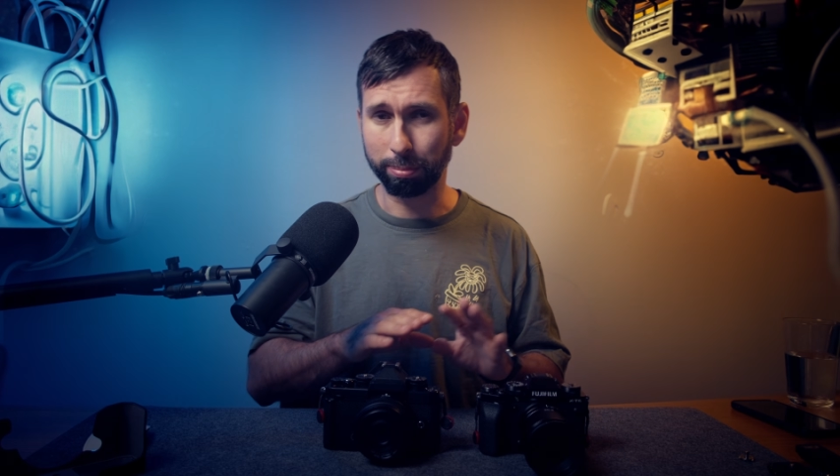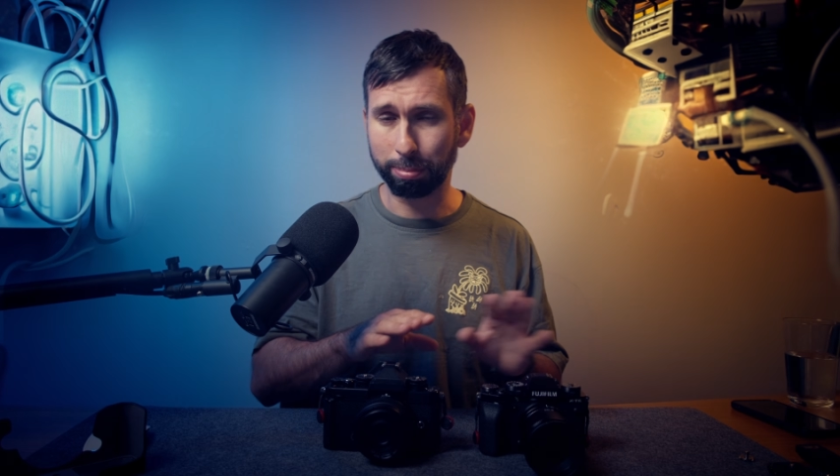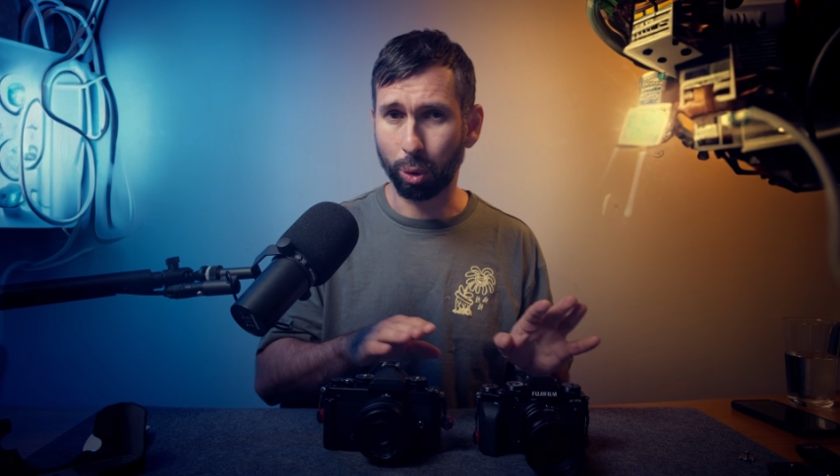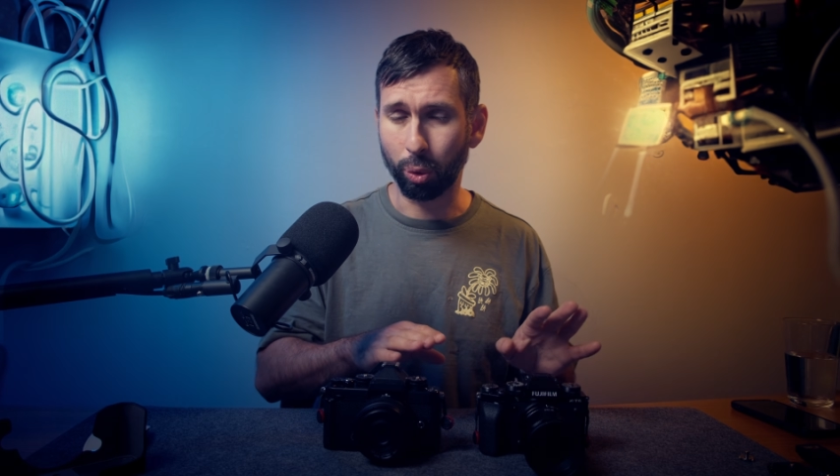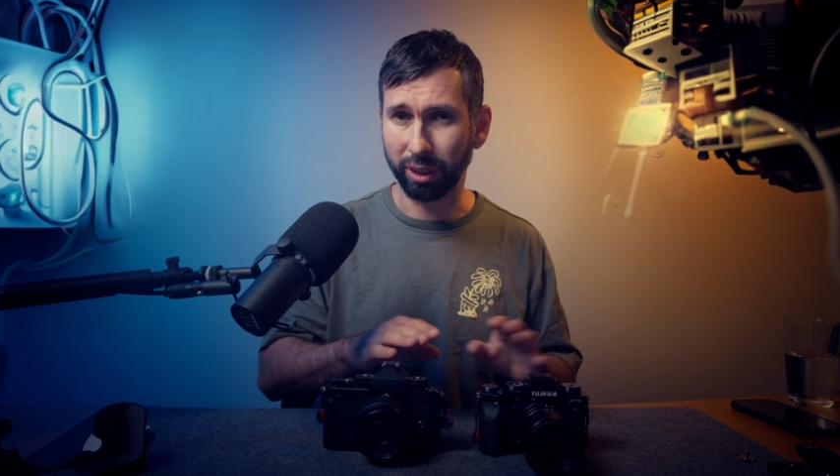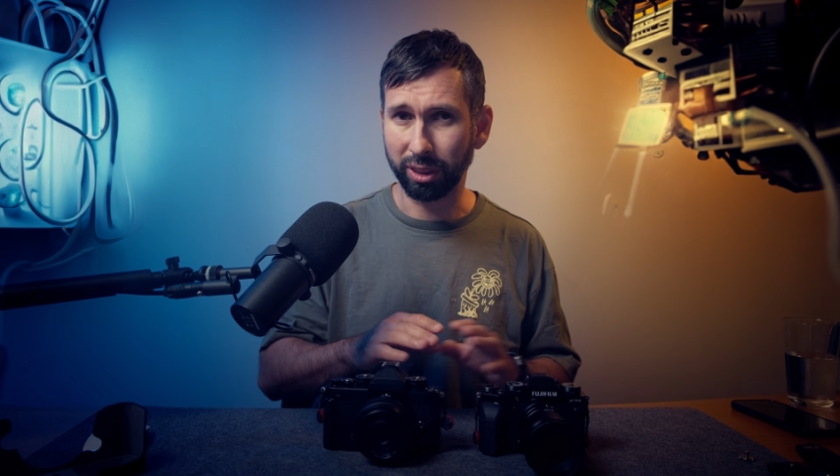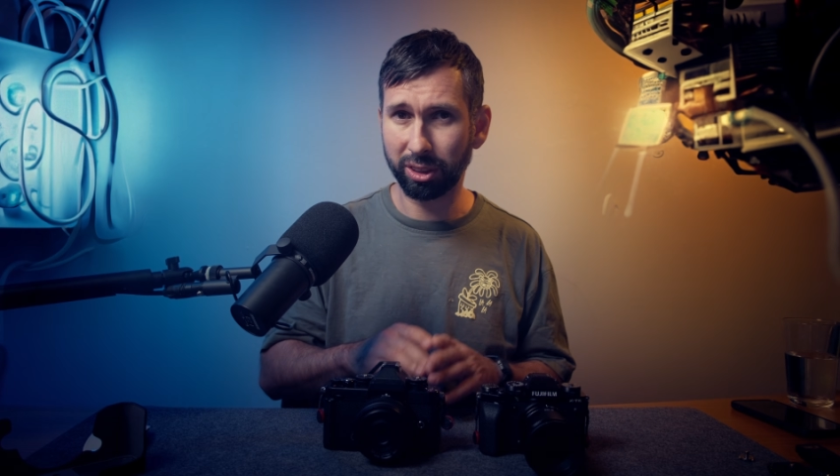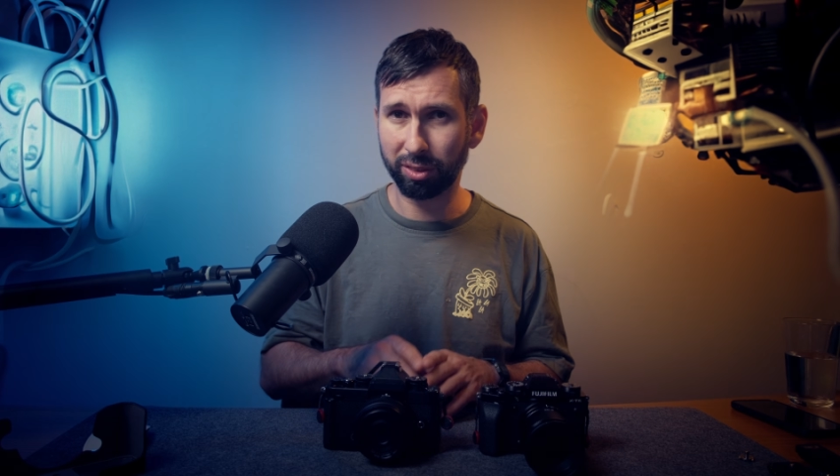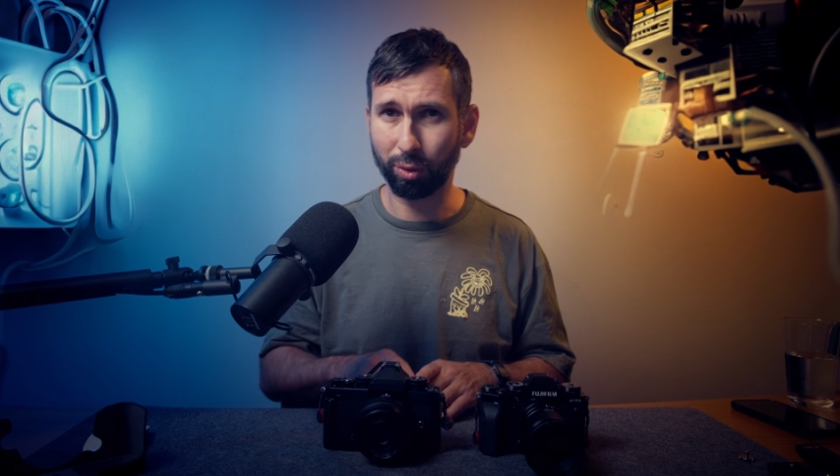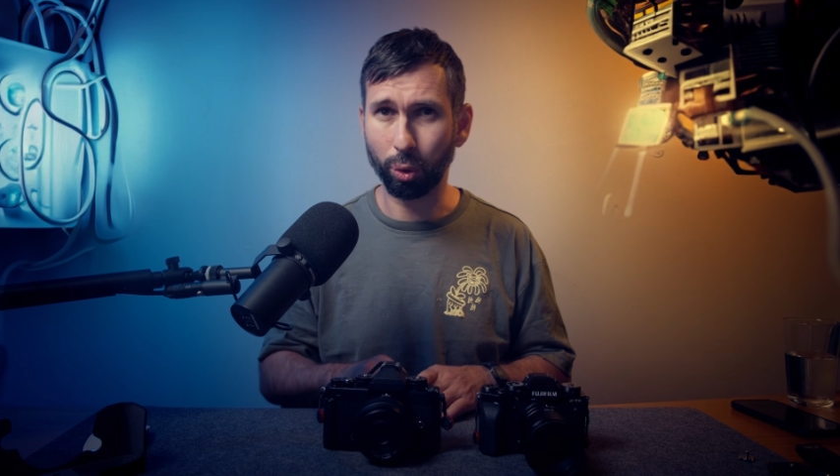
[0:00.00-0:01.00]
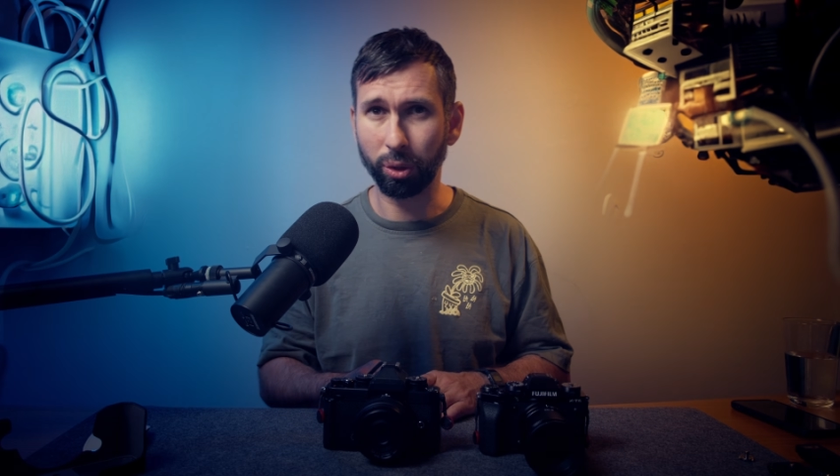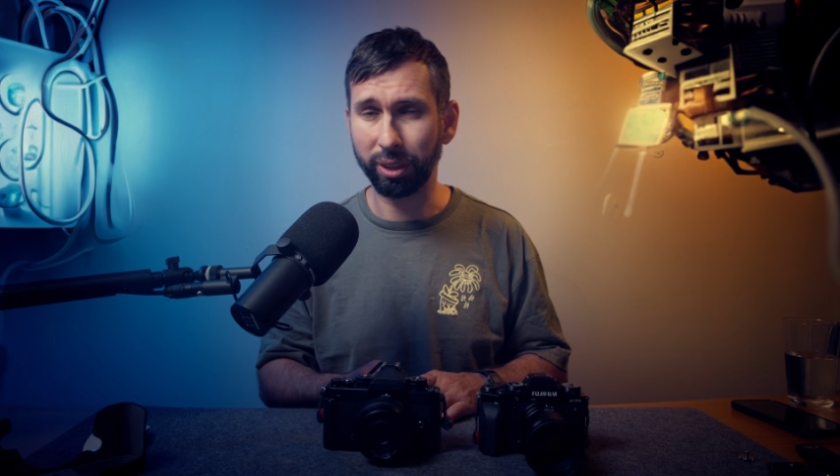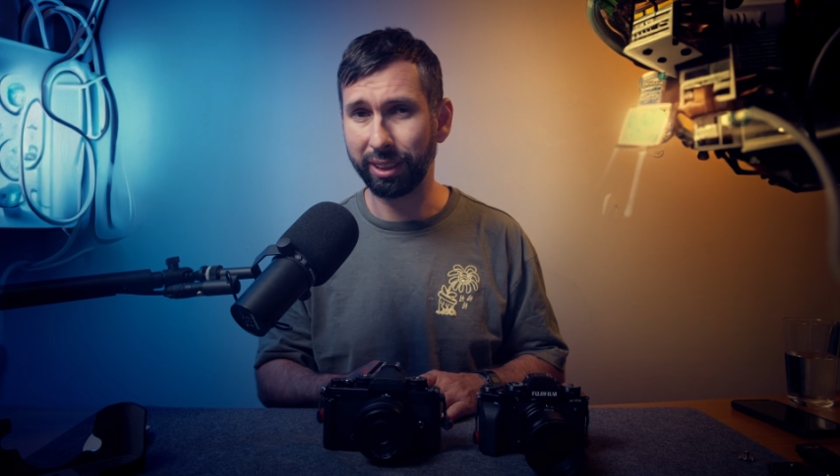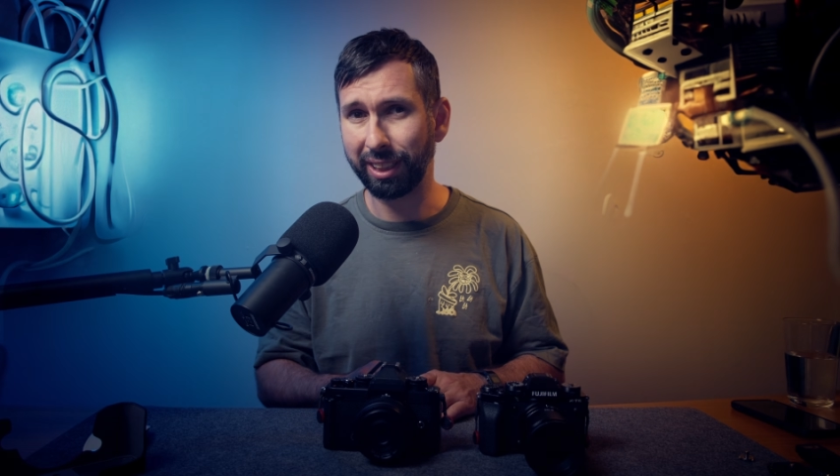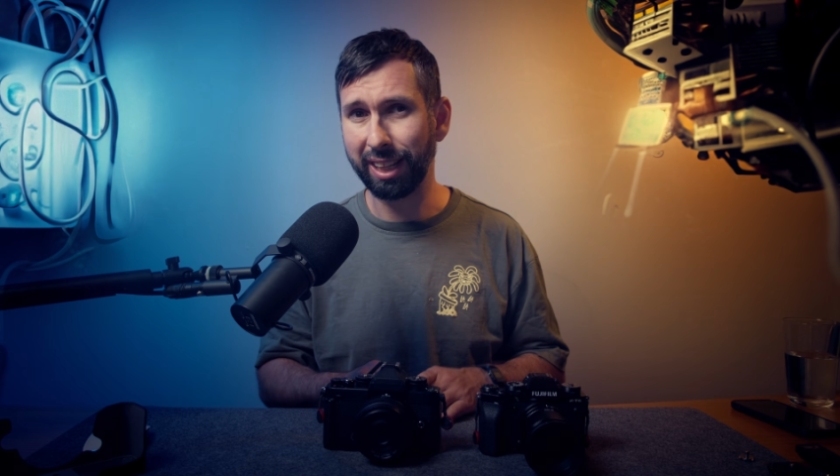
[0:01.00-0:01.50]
points for